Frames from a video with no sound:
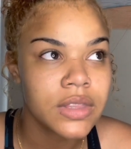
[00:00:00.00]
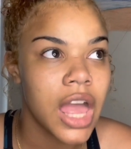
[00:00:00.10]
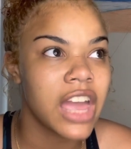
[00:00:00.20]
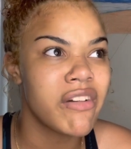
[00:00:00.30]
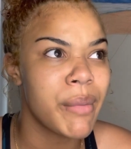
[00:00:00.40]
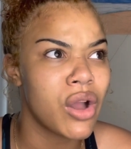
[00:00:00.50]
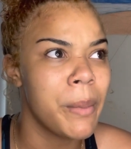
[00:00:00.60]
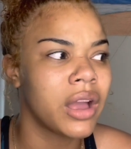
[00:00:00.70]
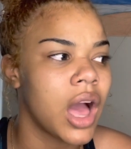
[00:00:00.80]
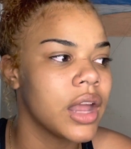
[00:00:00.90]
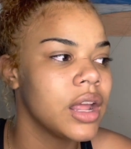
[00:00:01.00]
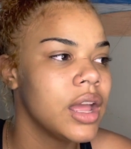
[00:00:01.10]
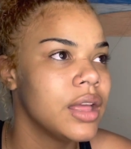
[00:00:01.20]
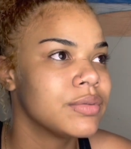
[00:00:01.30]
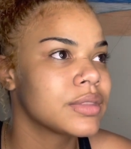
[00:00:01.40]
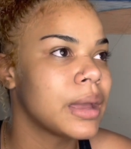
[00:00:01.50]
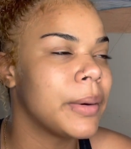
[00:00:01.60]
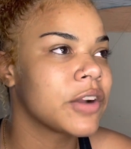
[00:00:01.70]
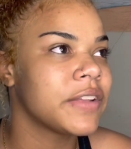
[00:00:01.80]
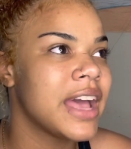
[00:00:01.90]
Like, if I'm like, oh, my God, a
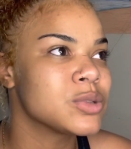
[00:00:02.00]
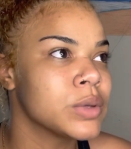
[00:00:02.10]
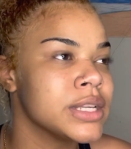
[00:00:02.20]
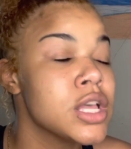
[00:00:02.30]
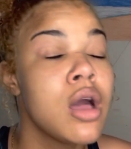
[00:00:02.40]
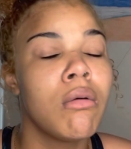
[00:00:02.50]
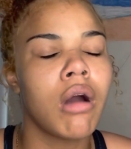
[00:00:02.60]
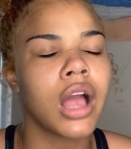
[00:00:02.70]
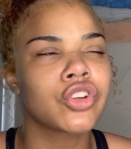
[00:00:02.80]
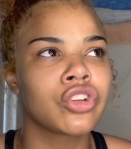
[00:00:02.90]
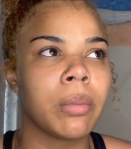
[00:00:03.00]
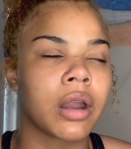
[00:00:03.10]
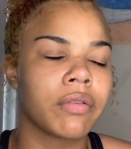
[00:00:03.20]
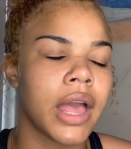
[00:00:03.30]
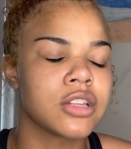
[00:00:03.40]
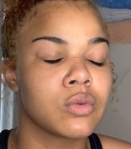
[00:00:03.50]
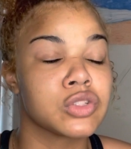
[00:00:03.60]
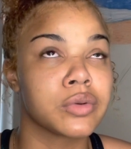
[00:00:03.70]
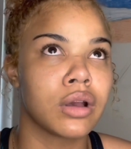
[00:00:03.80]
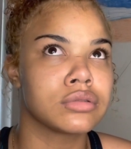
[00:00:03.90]
butterfly has wings. Well, actually, a butterfly has wings
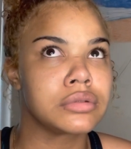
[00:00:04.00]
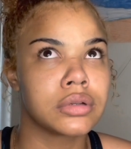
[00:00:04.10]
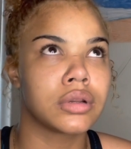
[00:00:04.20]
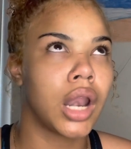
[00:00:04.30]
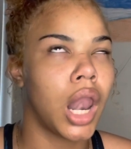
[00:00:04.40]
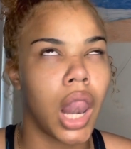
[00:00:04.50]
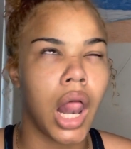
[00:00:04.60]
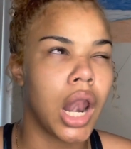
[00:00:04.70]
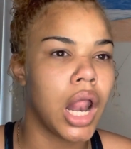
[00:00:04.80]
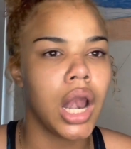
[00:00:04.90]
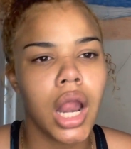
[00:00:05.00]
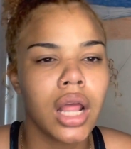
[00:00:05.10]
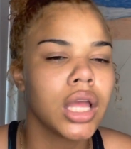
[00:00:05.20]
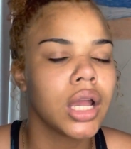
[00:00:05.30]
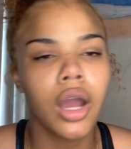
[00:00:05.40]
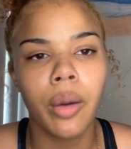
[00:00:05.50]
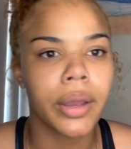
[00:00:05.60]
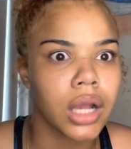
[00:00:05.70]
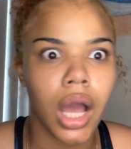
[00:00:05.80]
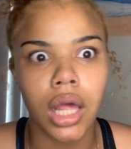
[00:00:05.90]
because, oh, my
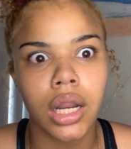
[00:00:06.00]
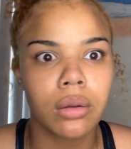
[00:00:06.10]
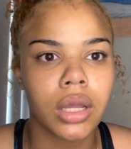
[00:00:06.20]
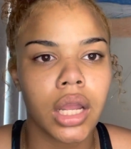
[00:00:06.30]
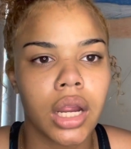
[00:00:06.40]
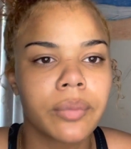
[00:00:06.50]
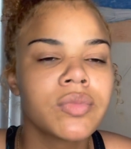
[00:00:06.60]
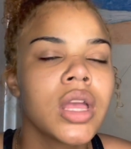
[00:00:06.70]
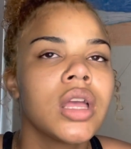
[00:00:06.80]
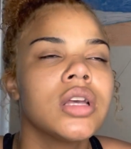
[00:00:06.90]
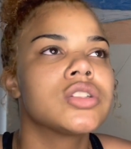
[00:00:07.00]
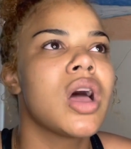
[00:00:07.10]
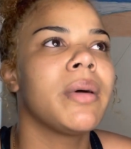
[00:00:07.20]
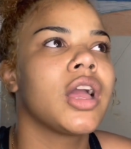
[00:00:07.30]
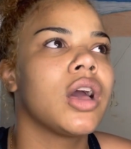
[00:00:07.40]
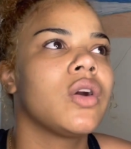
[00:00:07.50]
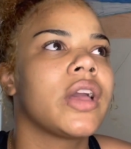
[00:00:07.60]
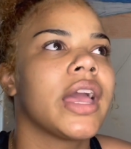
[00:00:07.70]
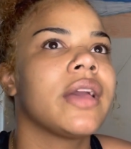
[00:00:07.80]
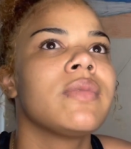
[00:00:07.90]
God, I don't care. So I'm like,
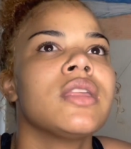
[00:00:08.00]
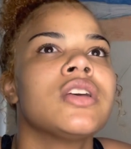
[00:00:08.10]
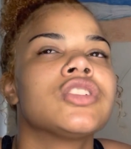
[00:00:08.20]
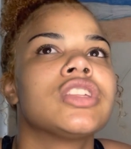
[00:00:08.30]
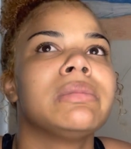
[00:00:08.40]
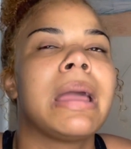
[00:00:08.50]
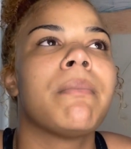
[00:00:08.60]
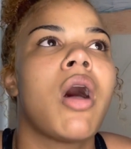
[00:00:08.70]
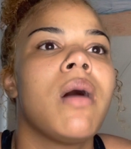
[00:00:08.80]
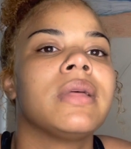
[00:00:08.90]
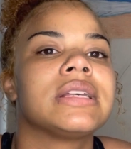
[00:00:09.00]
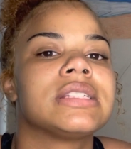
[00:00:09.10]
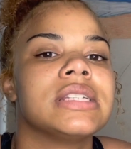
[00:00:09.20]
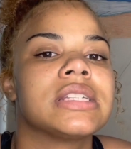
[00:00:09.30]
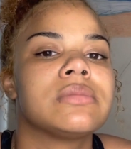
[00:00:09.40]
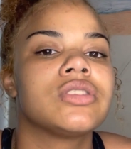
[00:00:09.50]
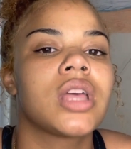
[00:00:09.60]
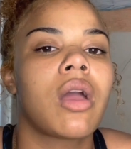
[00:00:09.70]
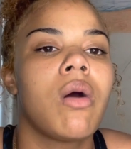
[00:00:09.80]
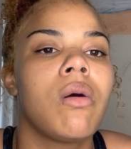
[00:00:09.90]
okay. So then my mom, like, sees him. She's
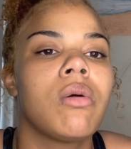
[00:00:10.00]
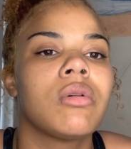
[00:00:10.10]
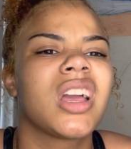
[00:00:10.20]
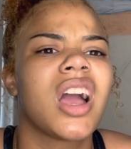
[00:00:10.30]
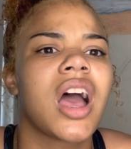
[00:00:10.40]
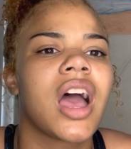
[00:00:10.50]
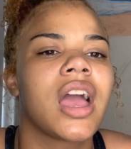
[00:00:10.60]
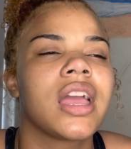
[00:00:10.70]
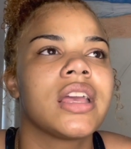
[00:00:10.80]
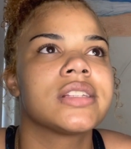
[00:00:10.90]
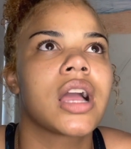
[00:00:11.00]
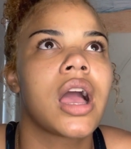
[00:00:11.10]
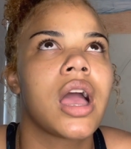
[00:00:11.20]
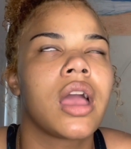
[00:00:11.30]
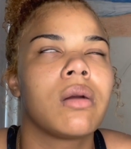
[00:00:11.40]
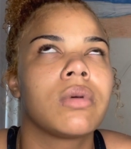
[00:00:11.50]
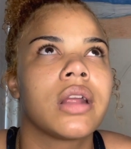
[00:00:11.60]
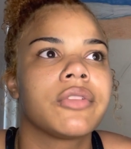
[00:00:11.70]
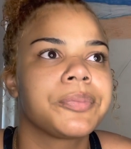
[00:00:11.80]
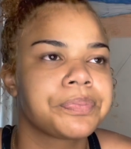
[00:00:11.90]
like, oh, like, hi. He's like, hi,
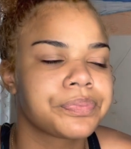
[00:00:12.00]
whatever.